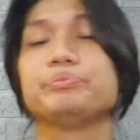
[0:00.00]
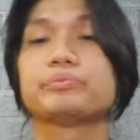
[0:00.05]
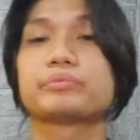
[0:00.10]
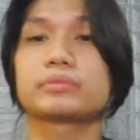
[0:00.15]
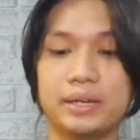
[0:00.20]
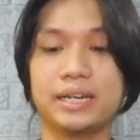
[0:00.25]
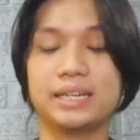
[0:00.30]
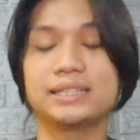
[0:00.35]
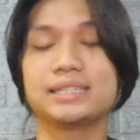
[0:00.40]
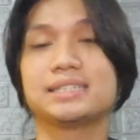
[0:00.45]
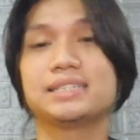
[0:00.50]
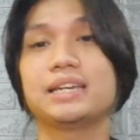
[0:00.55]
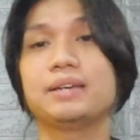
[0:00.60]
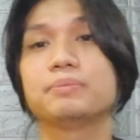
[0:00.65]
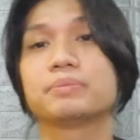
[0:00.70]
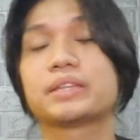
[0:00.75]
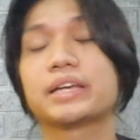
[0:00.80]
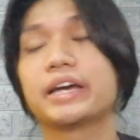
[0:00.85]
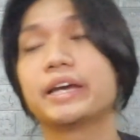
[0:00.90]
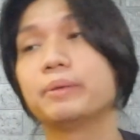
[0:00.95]
And at the
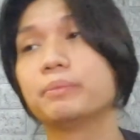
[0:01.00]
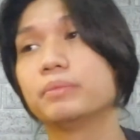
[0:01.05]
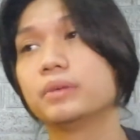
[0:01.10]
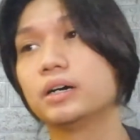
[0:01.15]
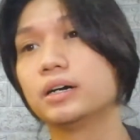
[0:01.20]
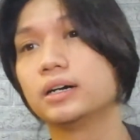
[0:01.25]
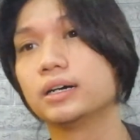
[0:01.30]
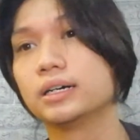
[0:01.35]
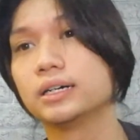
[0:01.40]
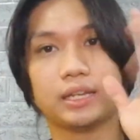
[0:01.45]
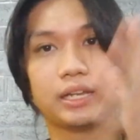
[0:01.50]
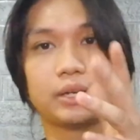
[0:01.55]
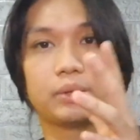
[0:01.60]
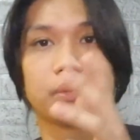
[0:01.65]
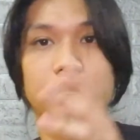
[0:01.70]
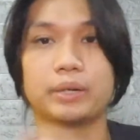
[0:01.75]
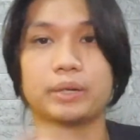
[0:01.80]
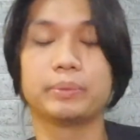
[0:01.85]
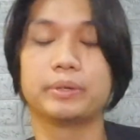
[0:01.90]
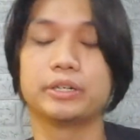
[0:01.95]
same time, like
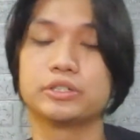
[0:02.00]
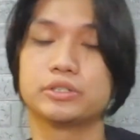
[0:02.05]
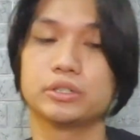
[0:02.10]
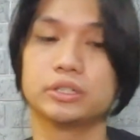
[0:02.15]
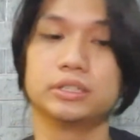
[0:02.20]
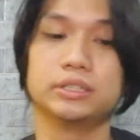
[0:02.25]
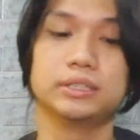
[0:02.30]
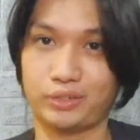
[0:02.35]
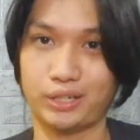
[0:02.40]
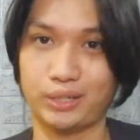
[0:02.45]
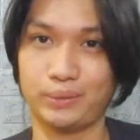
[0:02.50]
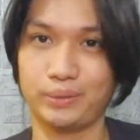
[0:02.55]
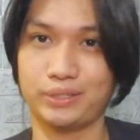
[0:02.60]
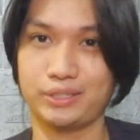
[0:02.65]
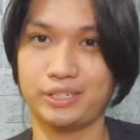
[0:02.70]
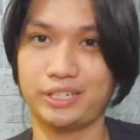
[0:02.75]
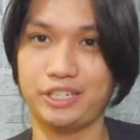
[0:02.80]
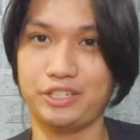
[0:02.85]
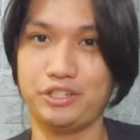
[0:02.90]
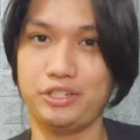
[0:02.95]
what I mentioned, follow us
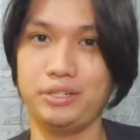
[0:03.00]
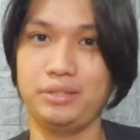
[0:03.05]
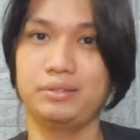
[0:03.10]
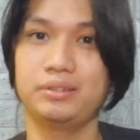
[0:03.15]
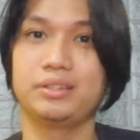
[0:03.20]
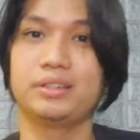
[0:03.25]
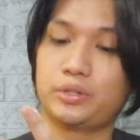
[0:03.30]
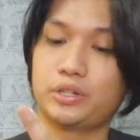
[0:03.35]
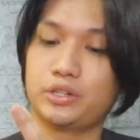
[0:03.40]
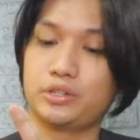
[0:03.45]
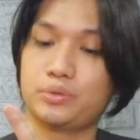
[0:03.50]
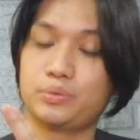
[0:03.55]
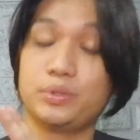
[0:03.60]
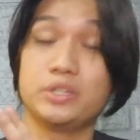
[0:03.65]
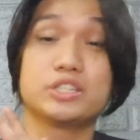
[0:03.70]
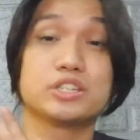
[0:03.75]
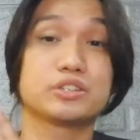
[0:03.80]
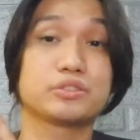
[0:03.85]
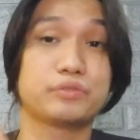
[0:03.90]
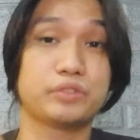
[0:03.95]
on IG, because we
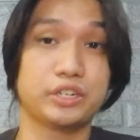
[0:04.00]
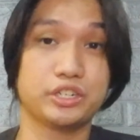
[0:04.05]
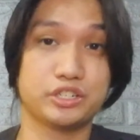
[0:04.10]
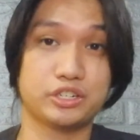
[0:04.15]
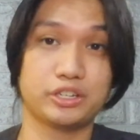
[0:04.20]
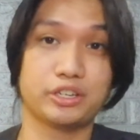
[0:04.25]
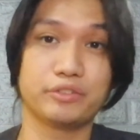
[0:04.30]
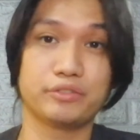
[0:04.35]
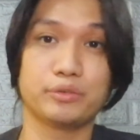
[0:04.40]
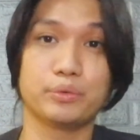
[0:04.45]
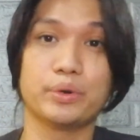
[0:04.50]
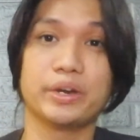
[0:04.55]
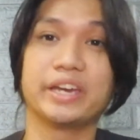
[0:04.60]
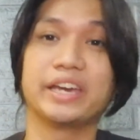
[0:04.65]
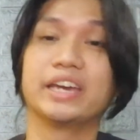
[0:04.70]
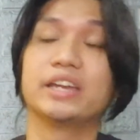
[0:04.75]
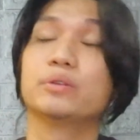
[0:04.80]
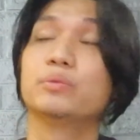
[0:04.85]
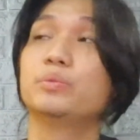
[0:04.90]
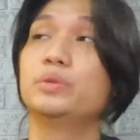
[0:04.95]
just finished the giveaway
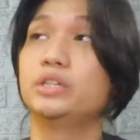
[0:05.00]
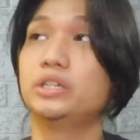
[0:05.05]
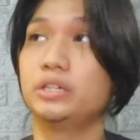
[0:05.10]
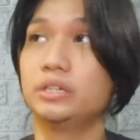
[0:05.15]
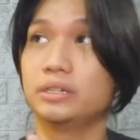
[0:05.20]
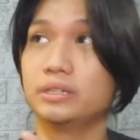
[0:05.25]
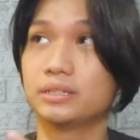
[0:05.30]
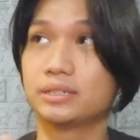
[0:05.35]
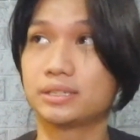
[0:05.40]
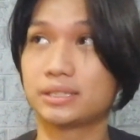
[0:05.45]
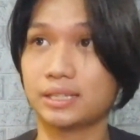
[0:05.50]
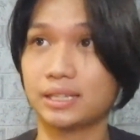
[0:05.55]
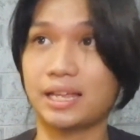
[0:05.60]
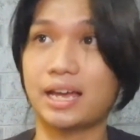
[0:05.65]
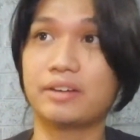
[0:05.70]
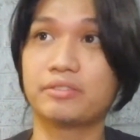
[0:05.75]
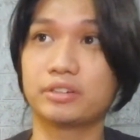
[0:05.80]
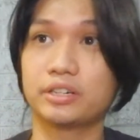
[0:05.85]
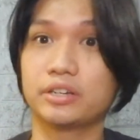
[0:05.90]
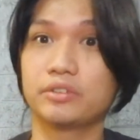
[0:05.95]
and we still
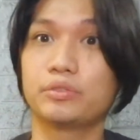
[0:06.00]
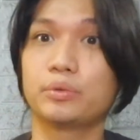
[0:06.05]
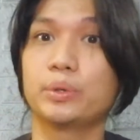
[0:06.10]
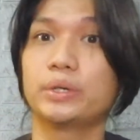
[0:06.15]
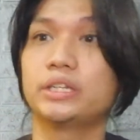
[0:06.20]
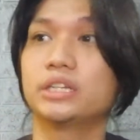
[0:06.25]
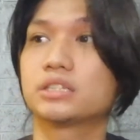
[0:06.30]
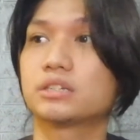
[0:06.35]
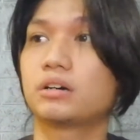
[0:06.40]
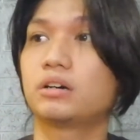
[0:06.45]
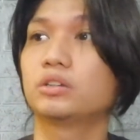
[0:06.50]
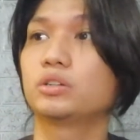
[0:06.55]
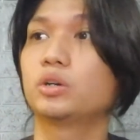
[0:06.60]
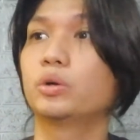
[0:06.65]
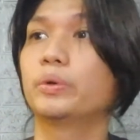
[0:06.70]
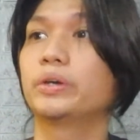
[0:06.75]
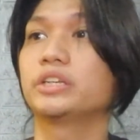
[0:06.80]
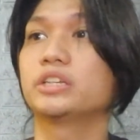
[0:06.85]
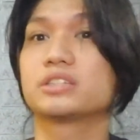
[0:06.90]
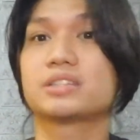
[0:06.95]
have a giveaway that's
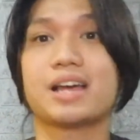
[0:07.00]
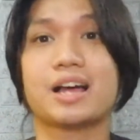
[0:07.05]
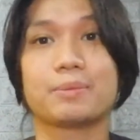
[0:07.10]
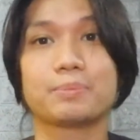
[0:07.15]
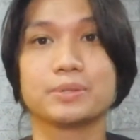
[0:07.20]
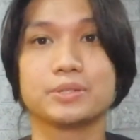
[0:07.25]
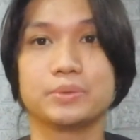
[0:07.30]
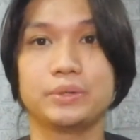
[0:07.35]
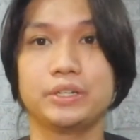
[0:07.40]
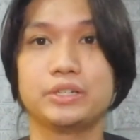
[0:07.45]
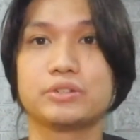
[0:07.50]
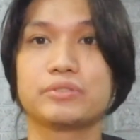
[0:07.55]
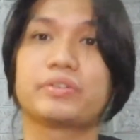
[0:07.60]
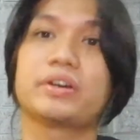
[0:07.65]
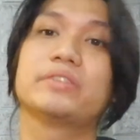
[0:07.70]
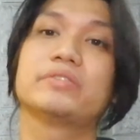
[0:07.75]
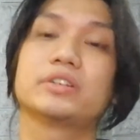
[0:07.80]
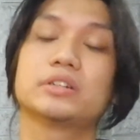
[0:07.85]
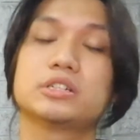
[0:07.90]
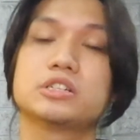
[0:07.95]
ongoing. Just help us reach
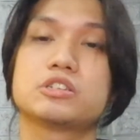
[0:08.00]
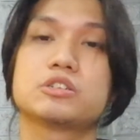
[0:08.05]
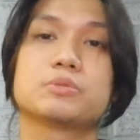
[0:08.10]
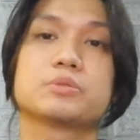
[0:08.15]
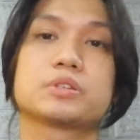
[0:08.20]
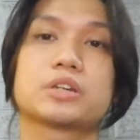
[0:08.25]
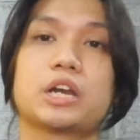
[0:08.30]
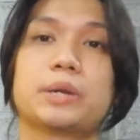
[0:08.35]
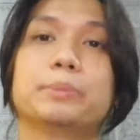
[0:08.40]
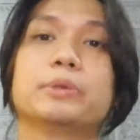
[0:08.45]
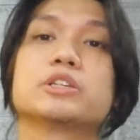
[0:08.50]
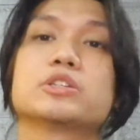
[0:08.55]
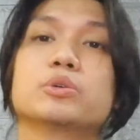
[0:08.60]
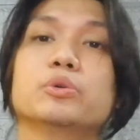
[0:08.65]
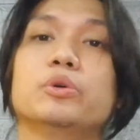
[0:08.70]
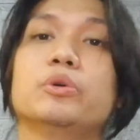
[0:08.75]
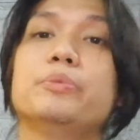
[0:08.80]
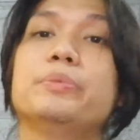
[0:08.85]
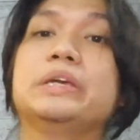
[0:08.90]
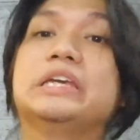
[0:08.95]
500 subscribers and
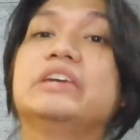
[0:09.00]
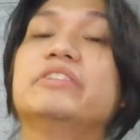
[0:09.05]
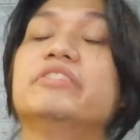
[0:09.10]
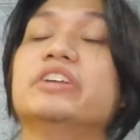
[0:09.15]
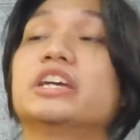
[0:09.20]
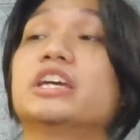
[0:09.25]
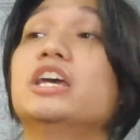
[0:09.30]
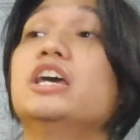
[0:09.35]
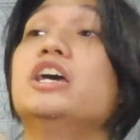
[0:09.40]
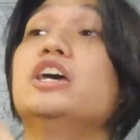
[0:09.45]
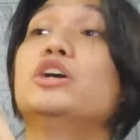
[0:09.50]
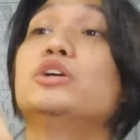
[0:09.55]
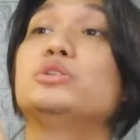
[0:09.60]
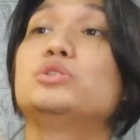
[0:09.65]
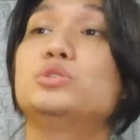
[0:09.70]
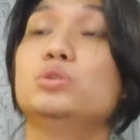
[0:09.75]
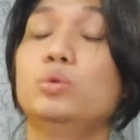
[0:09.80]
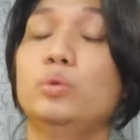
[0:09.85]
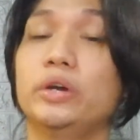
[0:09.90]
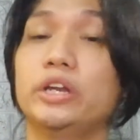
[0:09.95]
we'll be giving
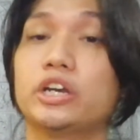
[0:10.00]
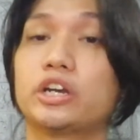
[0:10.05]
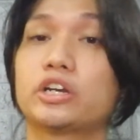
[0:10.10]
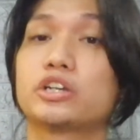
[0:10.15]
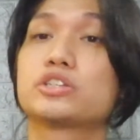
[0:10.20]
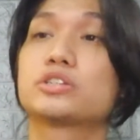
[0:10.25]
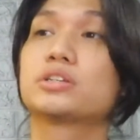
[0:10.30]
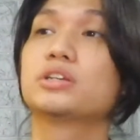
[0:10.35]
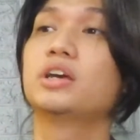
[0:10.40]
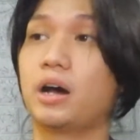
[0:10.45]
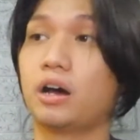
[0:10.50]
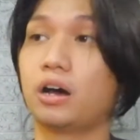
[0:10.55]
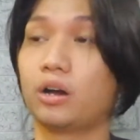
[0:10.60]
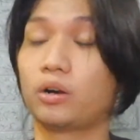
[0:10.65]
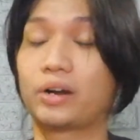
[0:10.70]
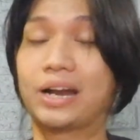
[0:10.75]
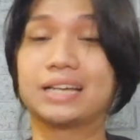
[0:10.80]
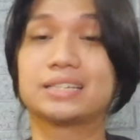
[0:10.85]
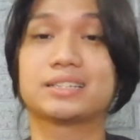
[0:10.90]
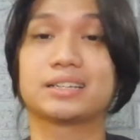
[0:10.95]
2 winners
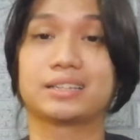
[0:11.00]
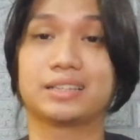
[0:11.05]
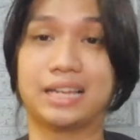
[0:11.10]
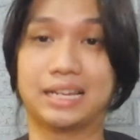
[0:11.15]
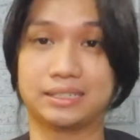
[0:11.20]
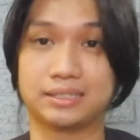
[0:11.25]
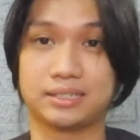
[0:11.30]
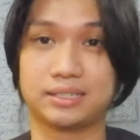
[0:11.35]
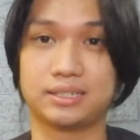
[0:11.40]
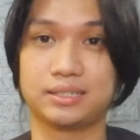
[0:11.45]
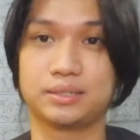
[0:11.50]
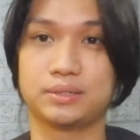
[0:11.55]
Rastaclats.